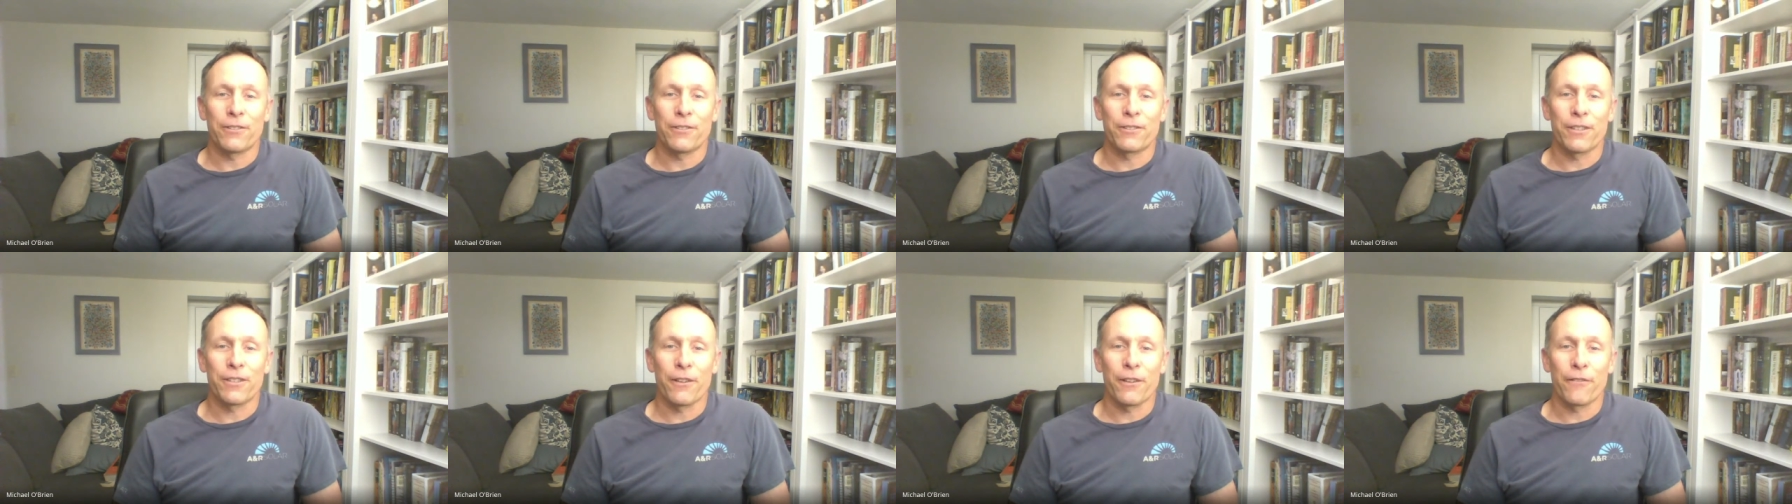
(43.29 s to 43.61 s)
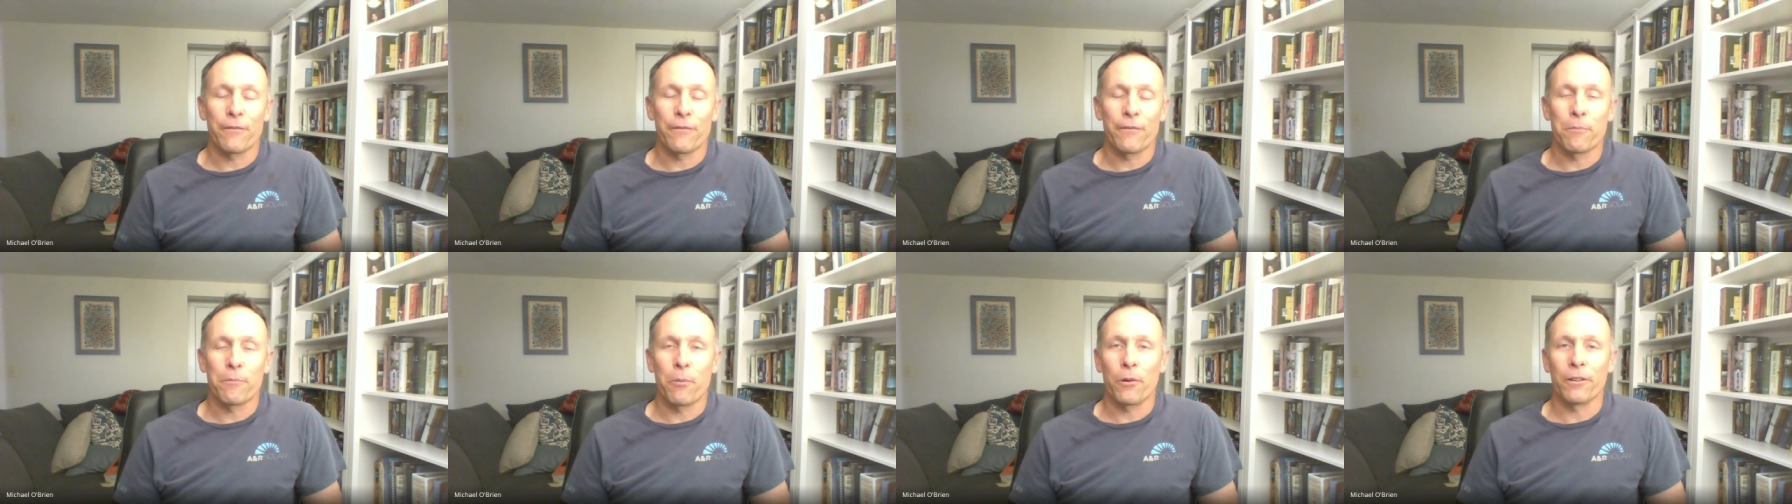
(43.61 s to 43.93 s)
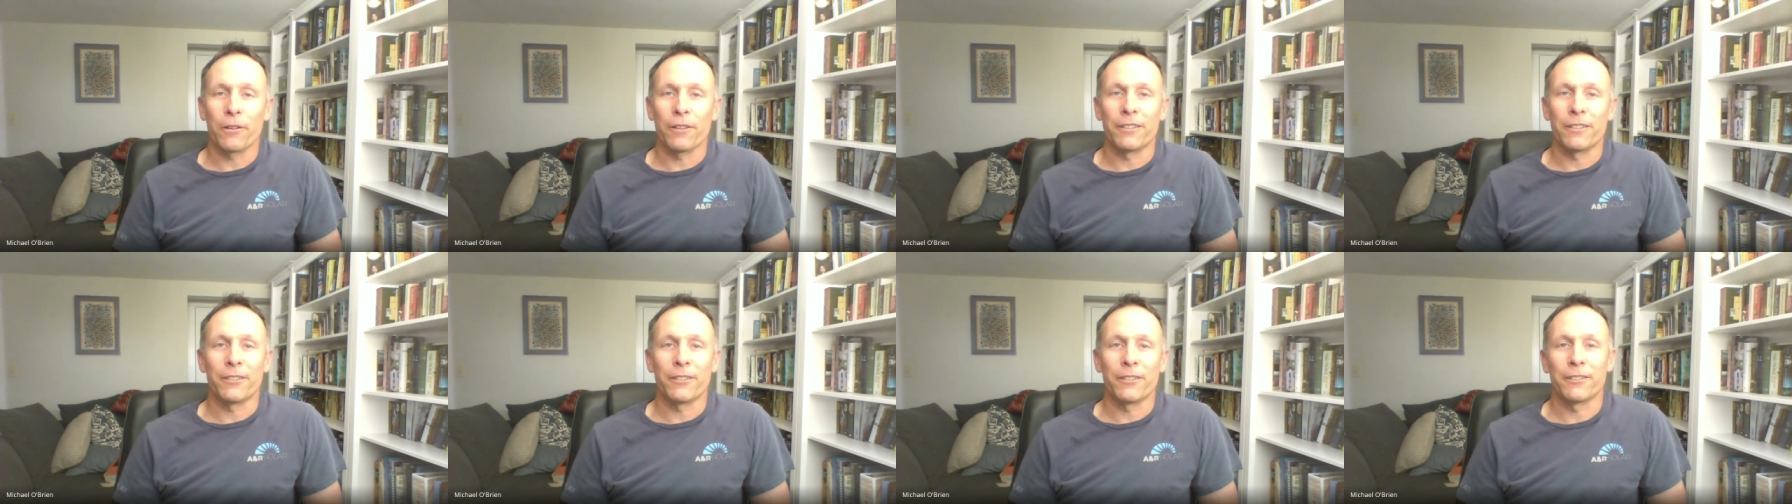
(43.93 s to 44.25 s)
yourself in
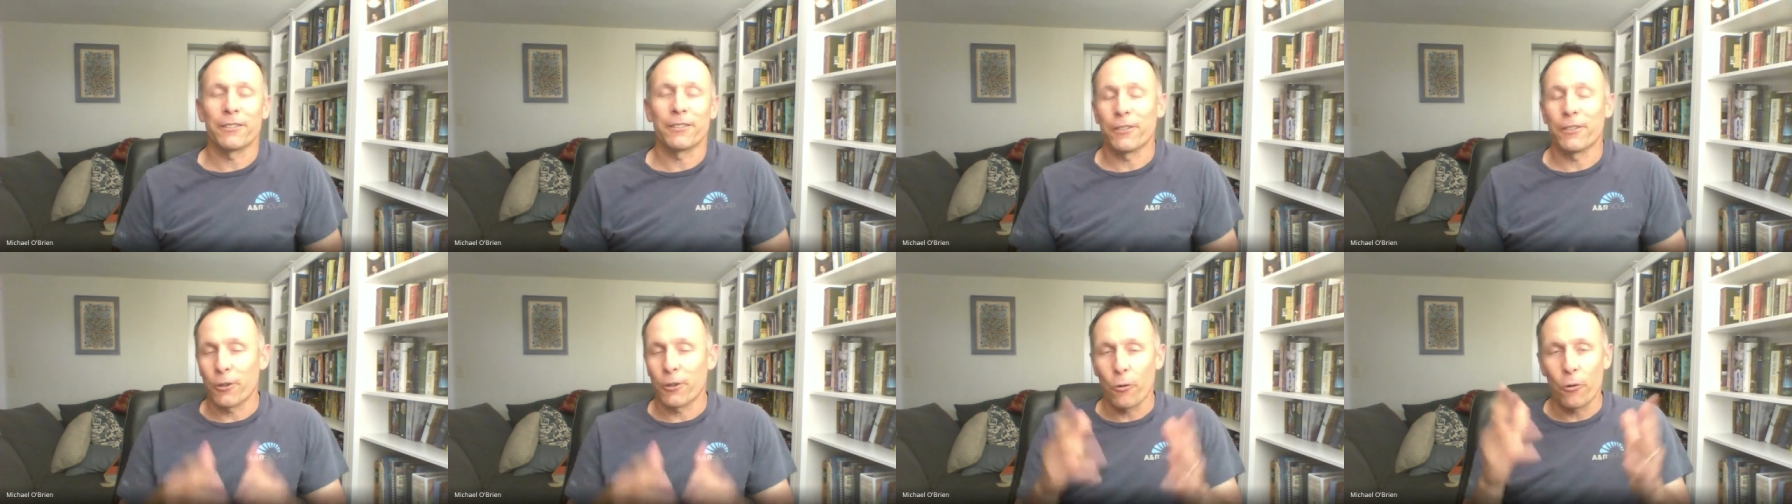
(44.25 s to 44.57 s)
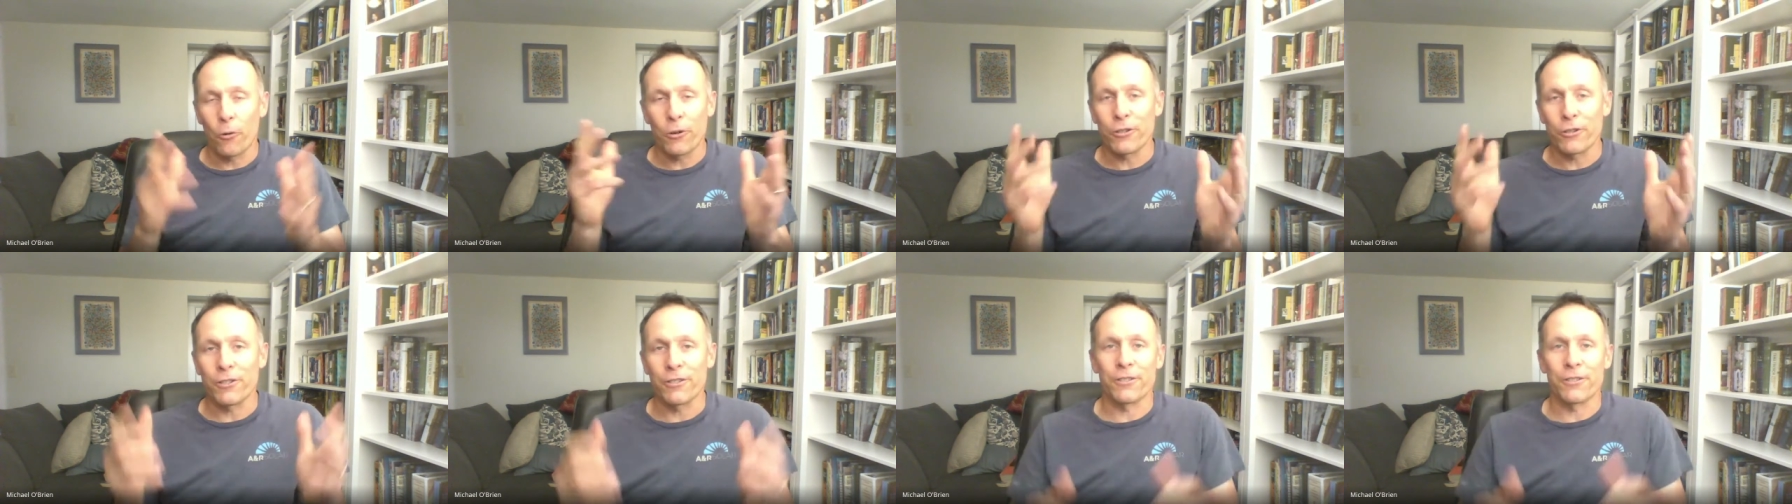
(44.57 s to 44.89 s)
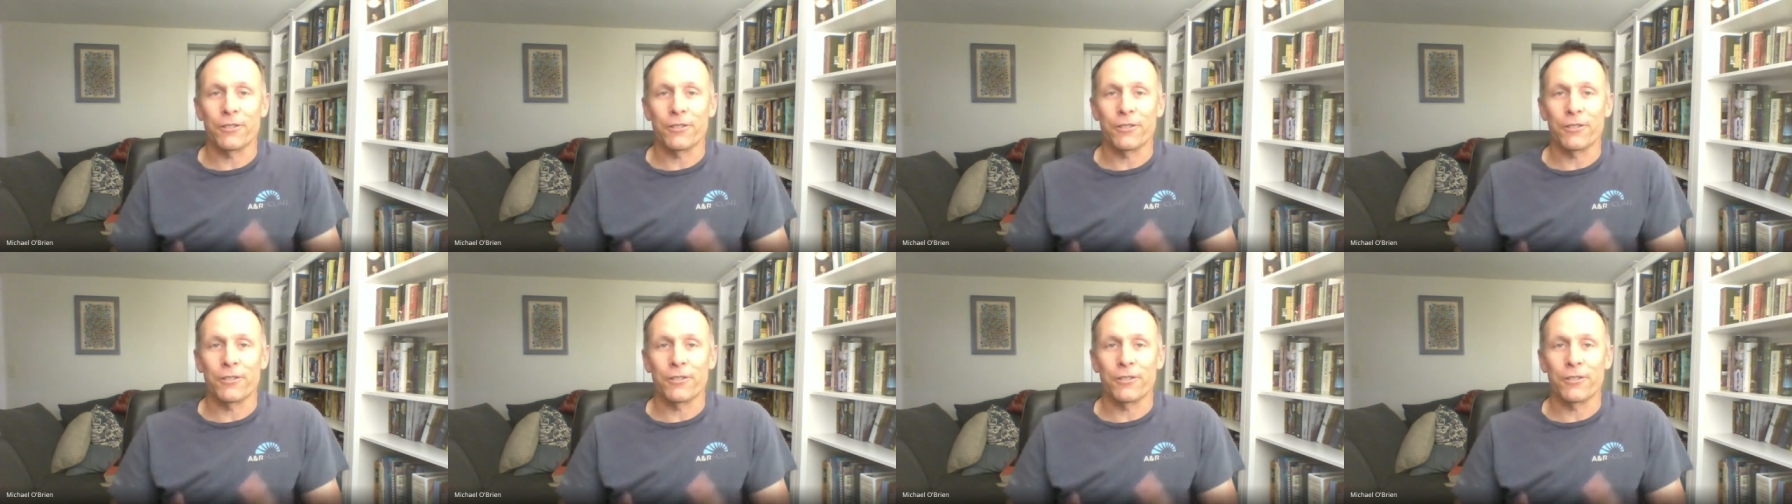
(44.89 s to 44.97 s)
Portland, your, your origin